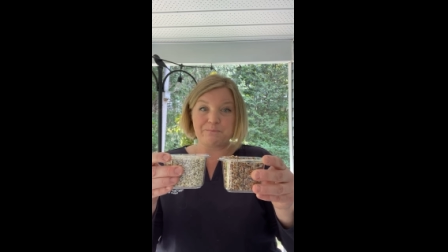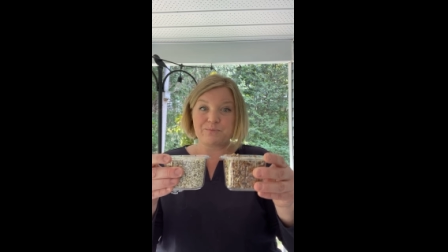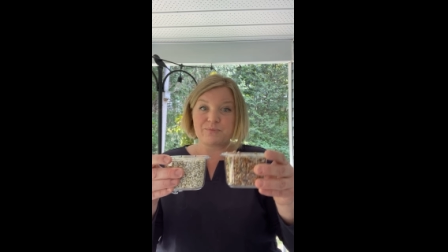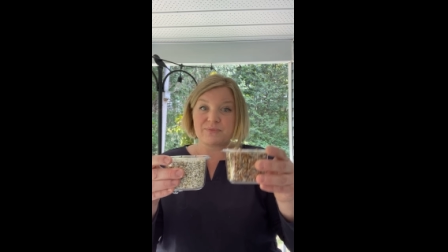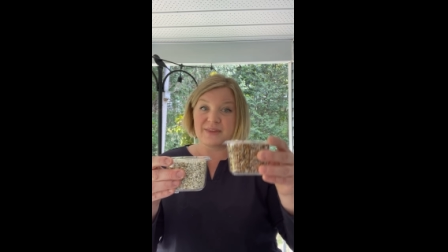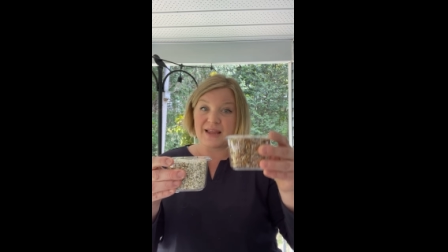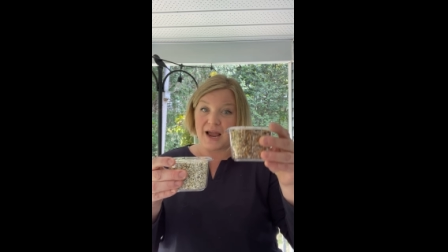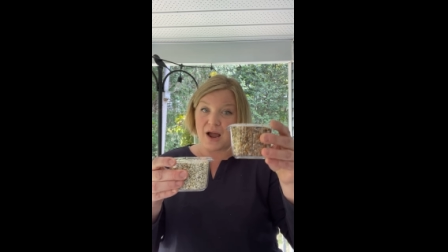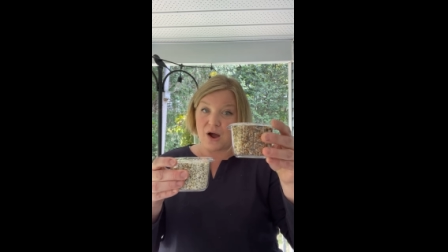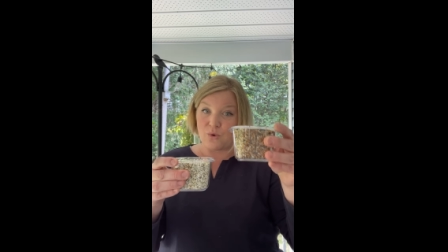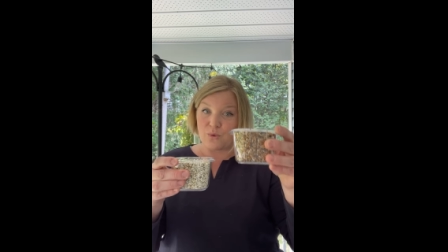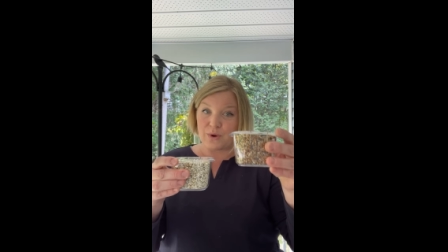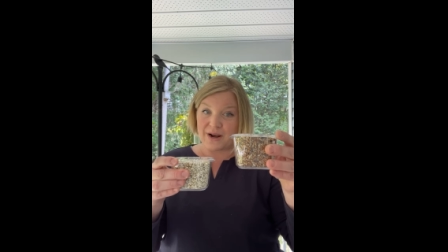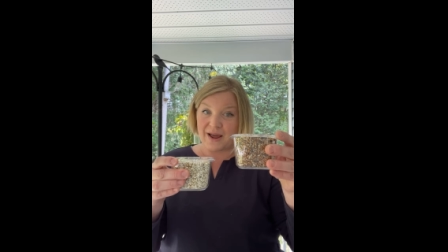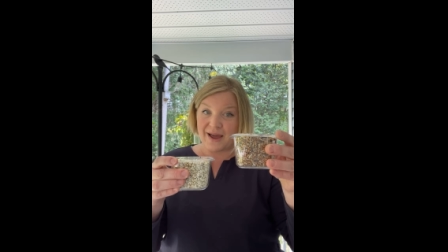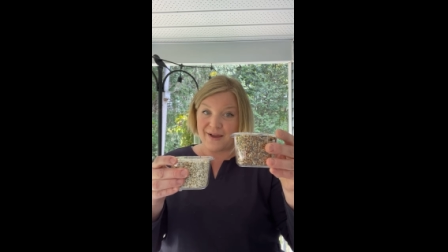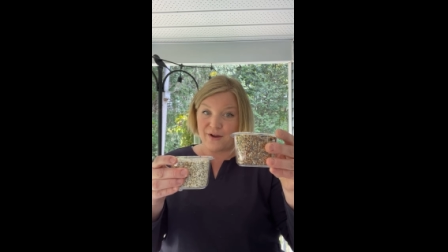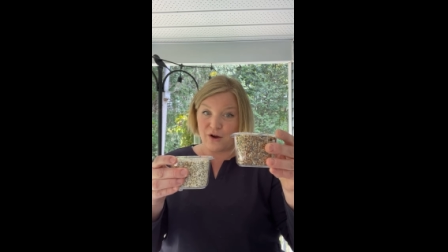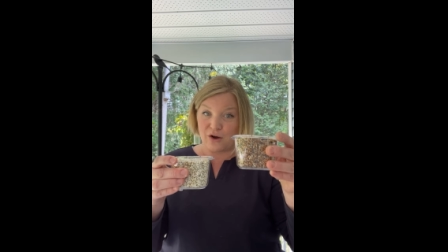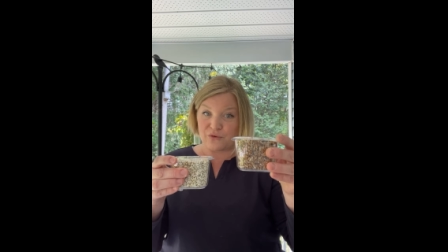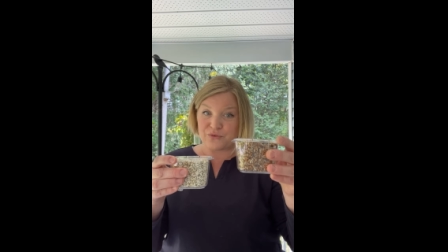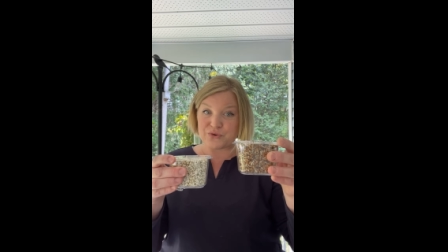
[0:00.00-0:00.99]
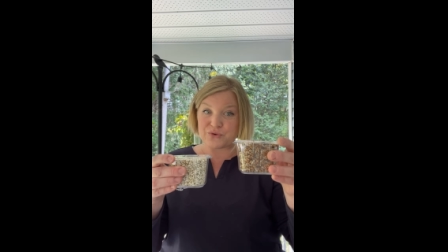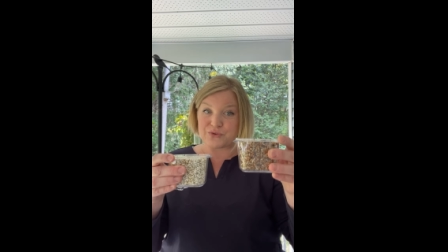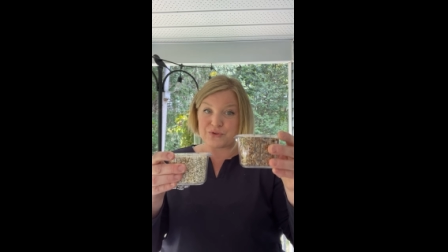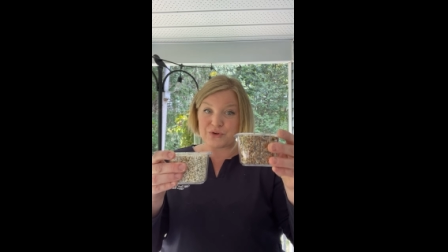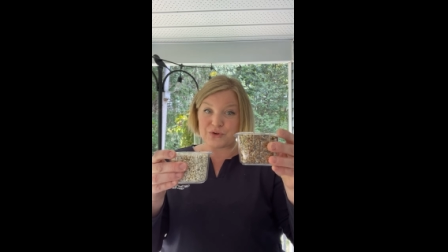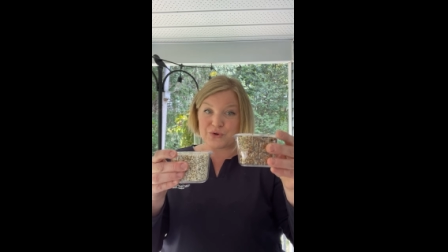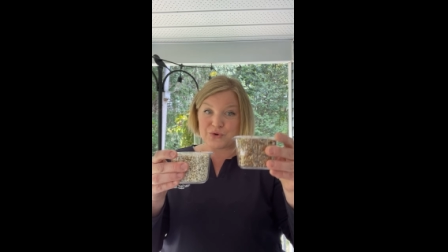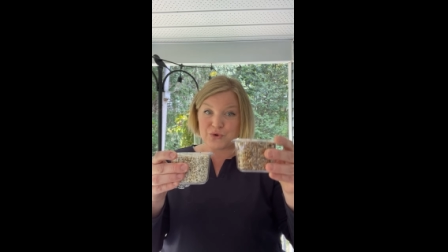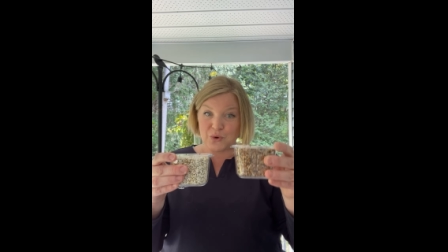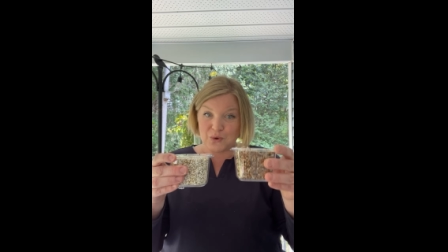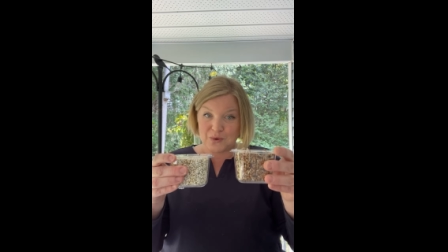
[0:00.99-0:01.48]
Now, when I offered the
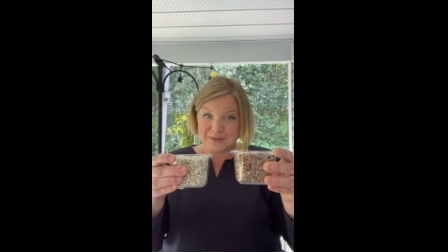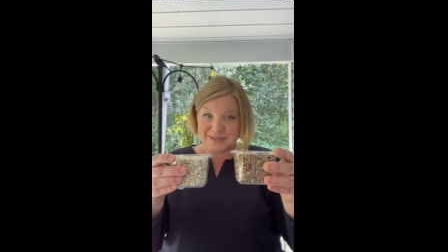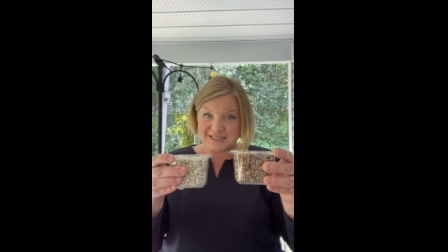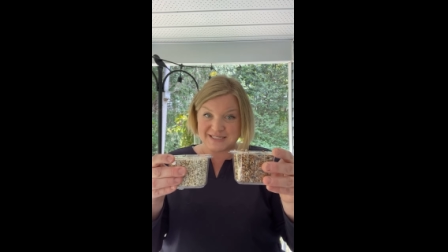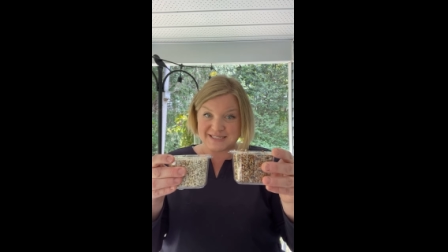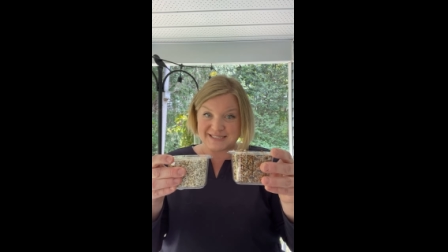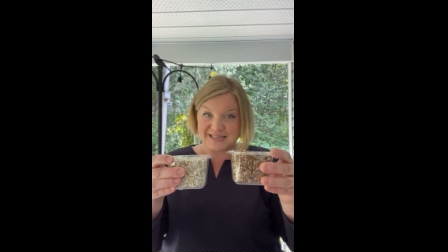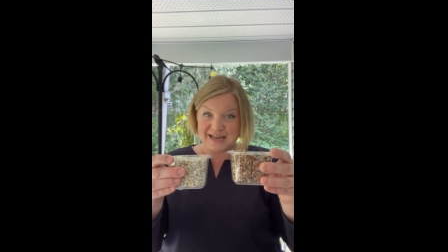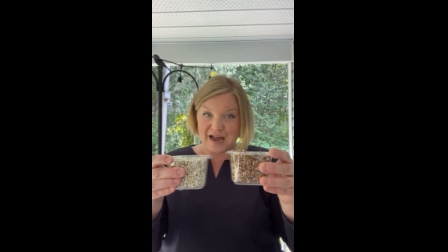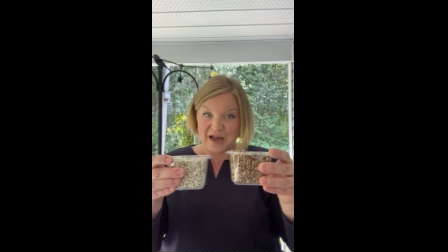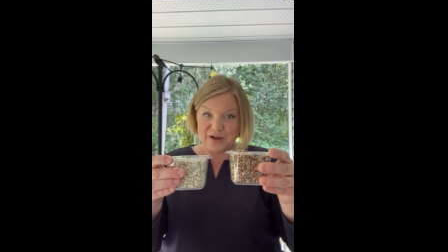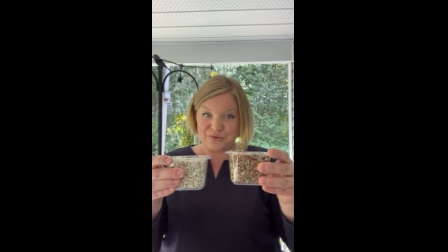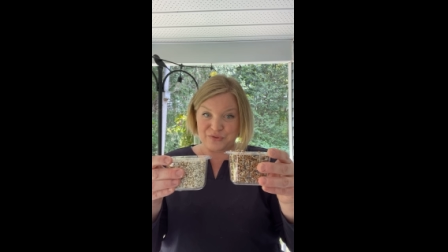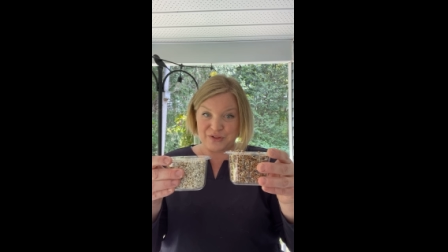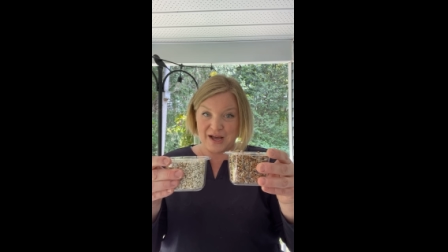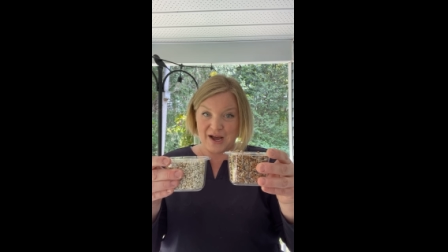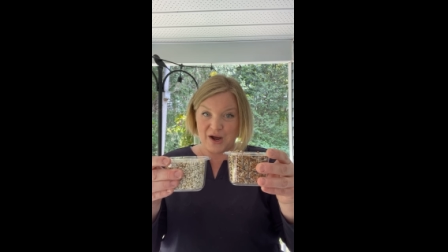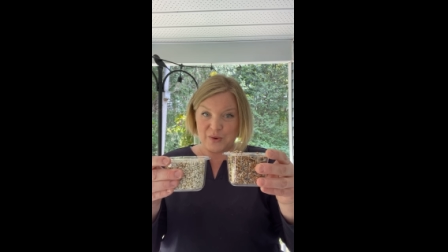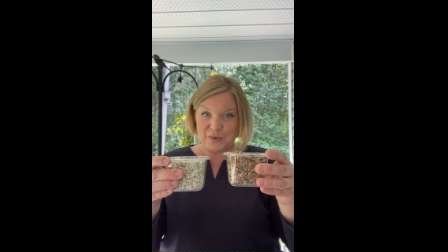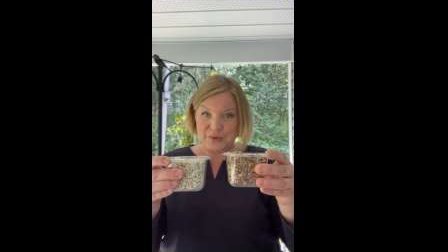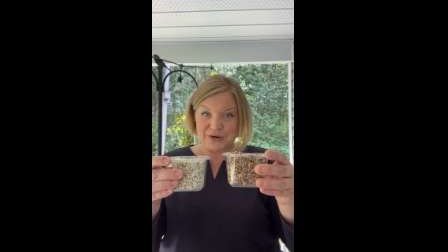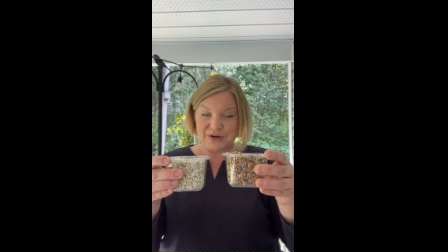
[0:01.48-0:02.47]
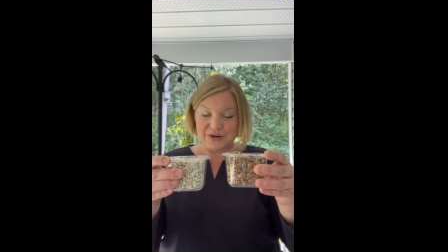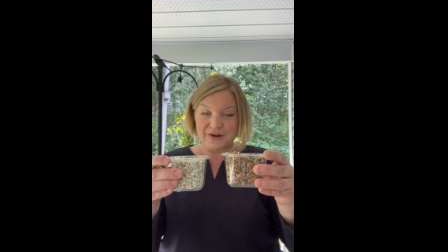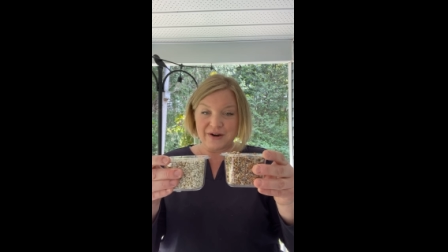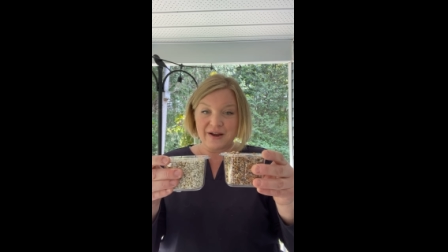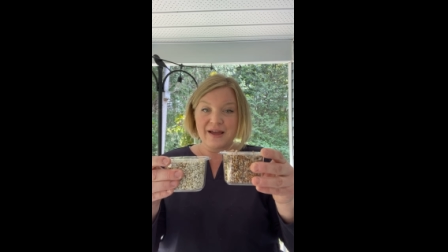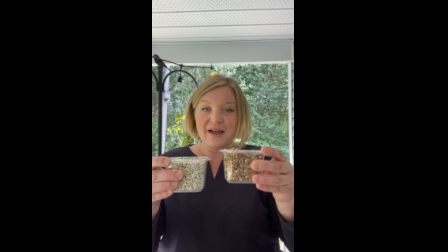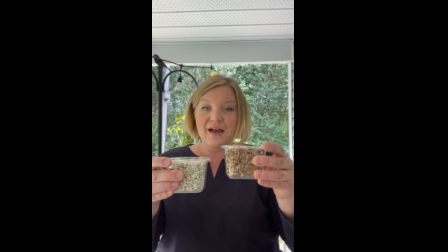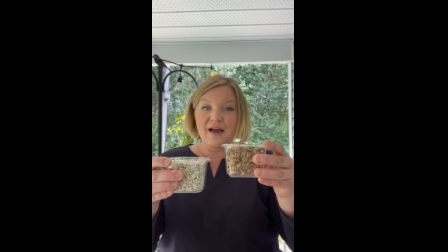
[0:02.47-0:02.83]
golden safflower,